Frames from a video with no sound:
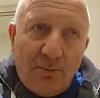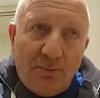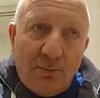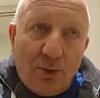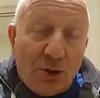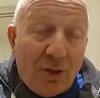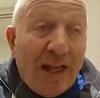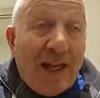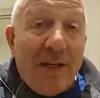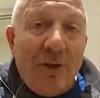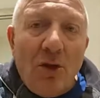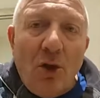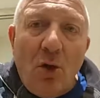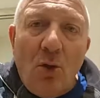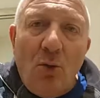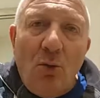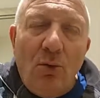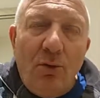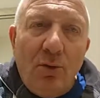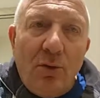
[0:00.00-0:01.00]
But I
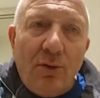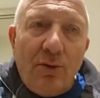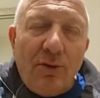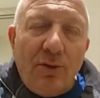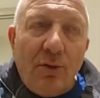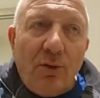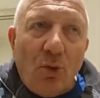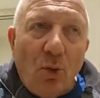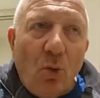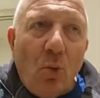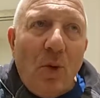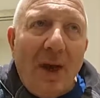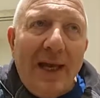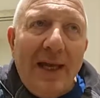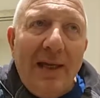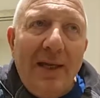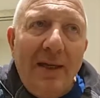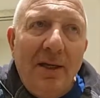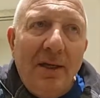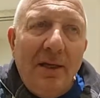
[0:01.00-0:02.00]
know that the
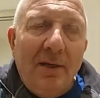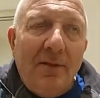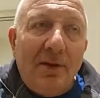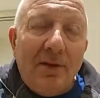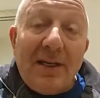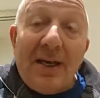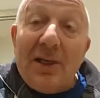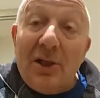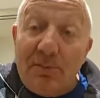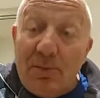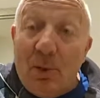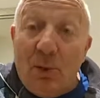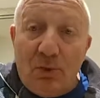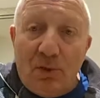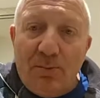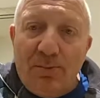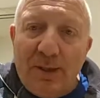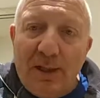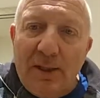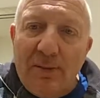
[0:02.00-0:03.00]
way that I spoke
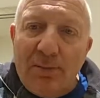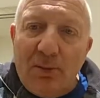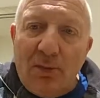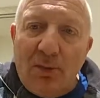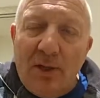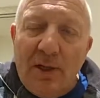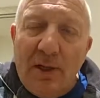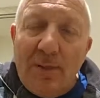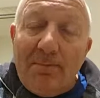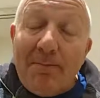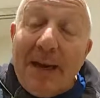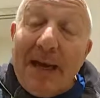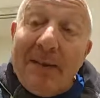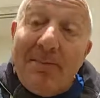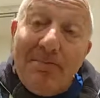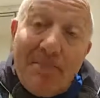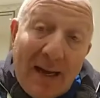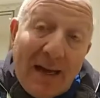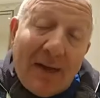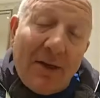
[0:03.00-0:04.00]
to people, my
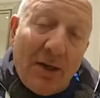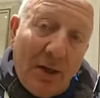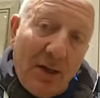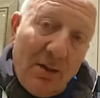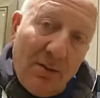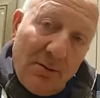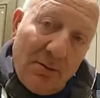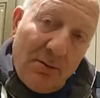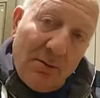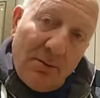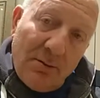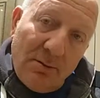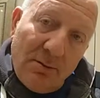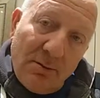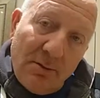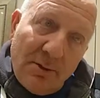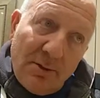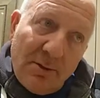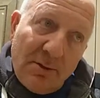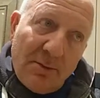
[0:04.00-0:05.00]
manner,
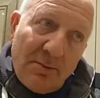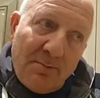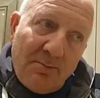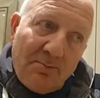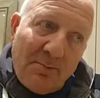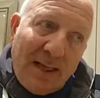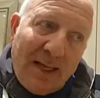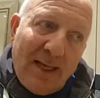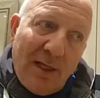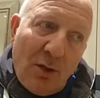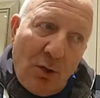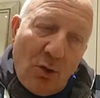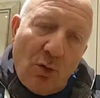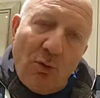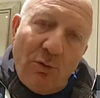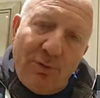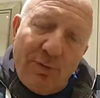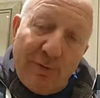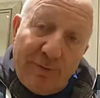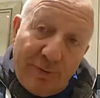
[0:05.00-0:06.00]
my
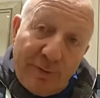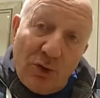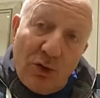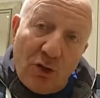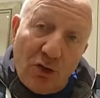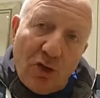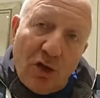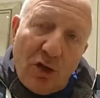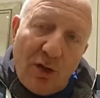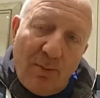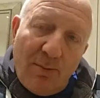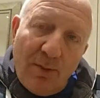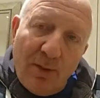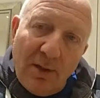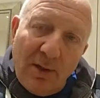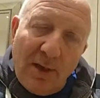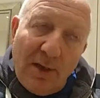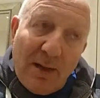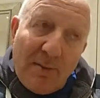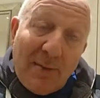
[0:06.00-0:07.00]
love for the job,
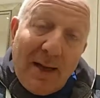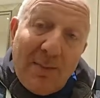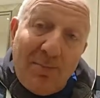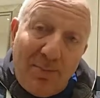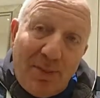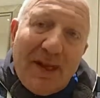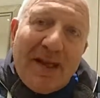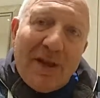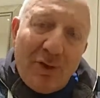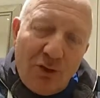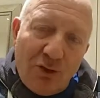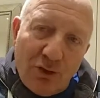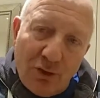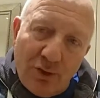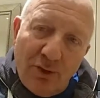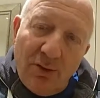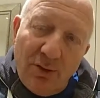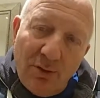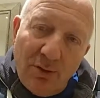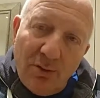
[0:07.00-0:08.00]
my
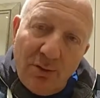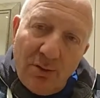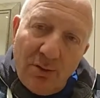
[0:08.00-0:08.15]
passion